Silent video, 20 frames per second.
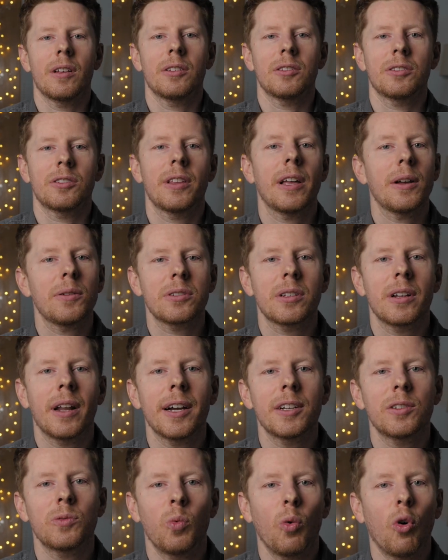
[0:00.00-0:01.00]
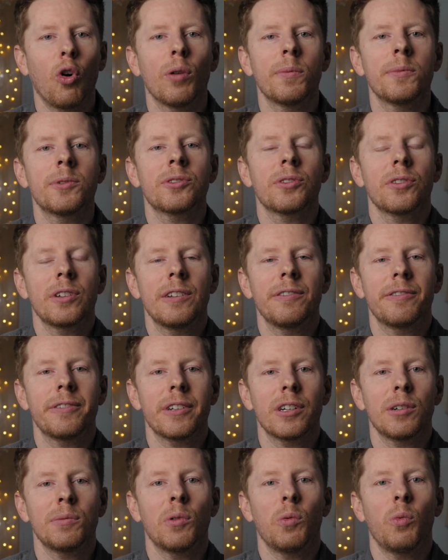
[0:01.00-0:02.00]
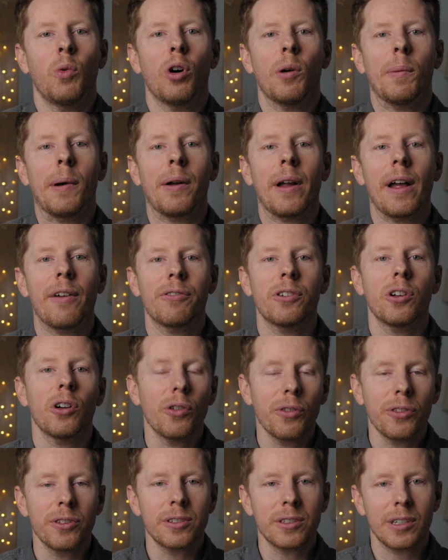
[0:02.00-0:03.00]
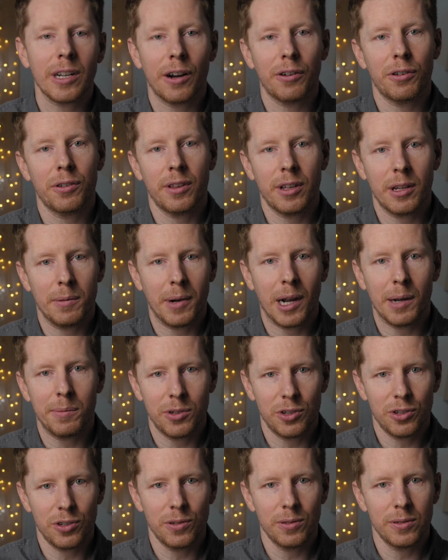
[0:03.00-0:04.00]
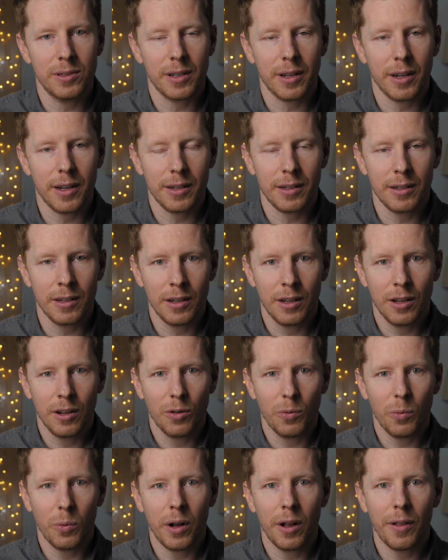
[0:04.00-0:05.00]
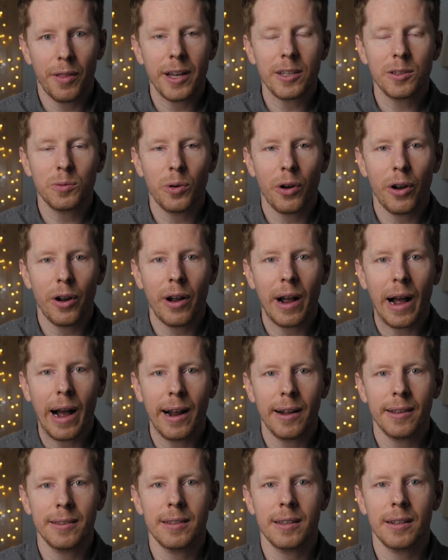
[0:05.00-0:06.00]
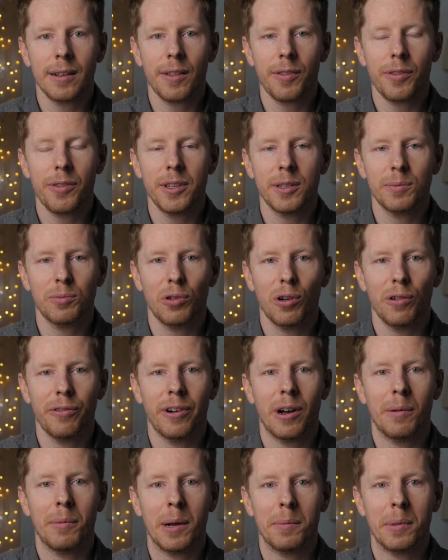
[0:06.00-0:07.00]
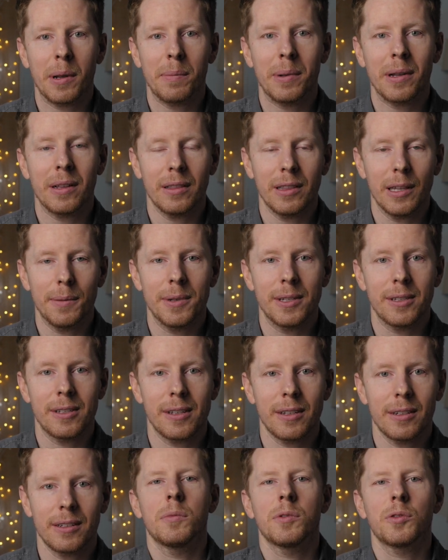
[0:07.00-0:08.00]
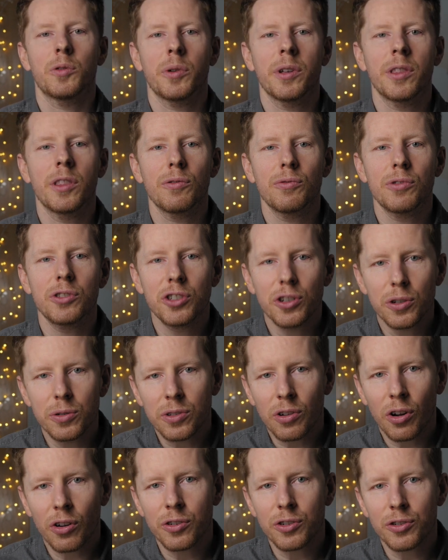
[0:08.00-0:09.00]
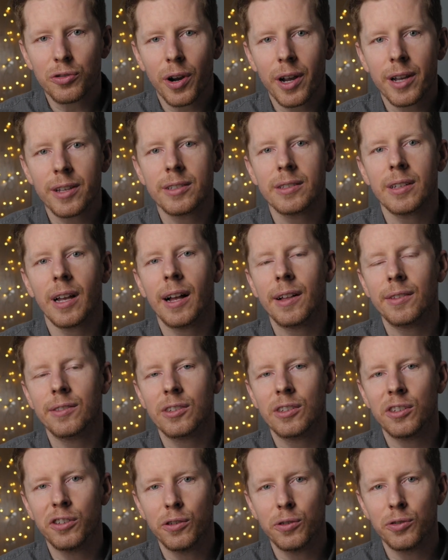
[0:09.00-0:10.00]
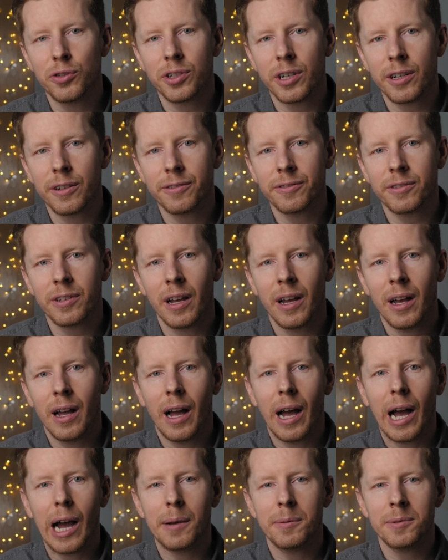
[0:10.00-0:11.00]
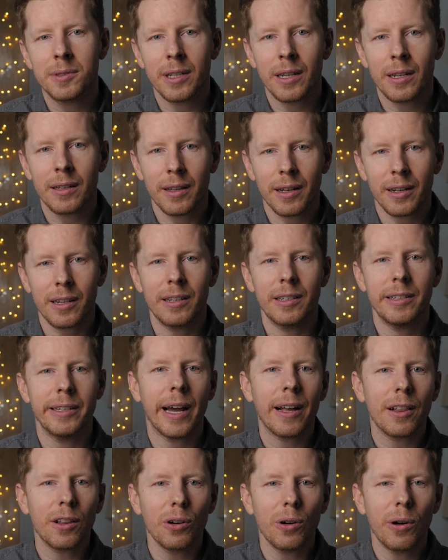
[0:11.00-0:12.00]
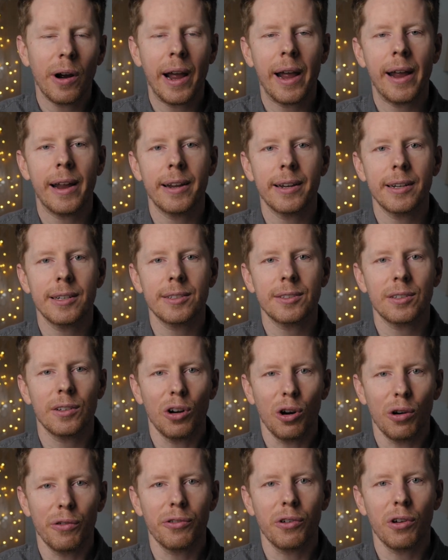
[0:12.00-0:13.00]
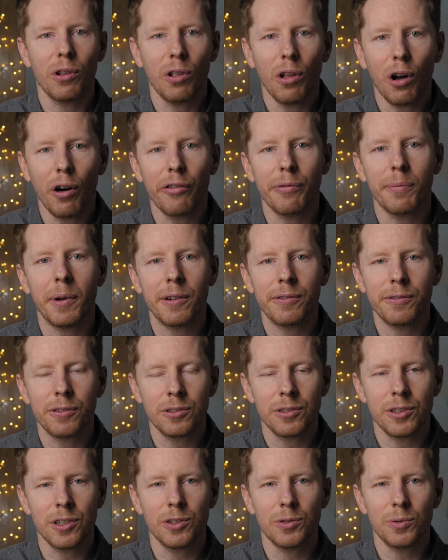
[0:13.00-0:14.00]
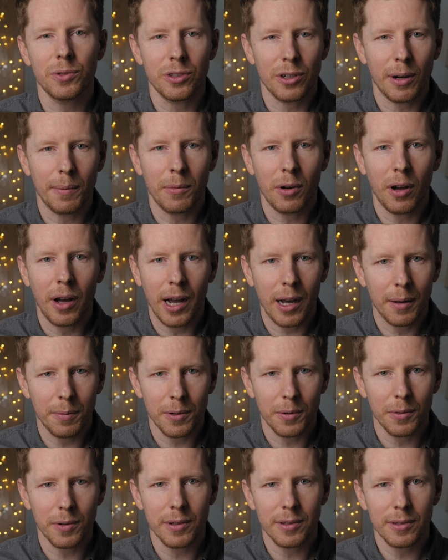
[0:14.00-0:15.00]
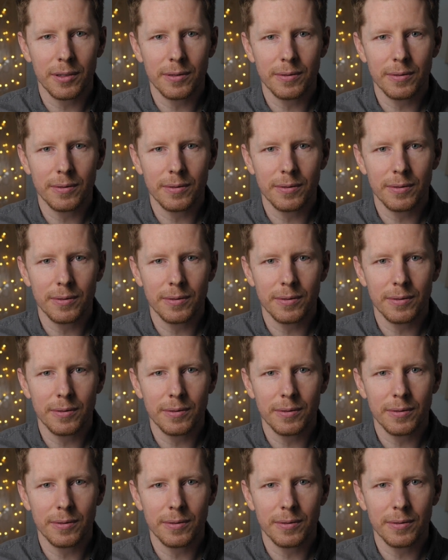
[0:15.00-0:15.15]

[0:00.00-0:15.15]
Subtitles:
So that was a nice warm sunny feel, but what about every other scenario that you might be shooting in? Well, that's where I think this profile might be a bit limited. Between the reduced contrast and the hue shift, I'm seeing like a yellow haze over a lot of my footage, which I'm not happy with.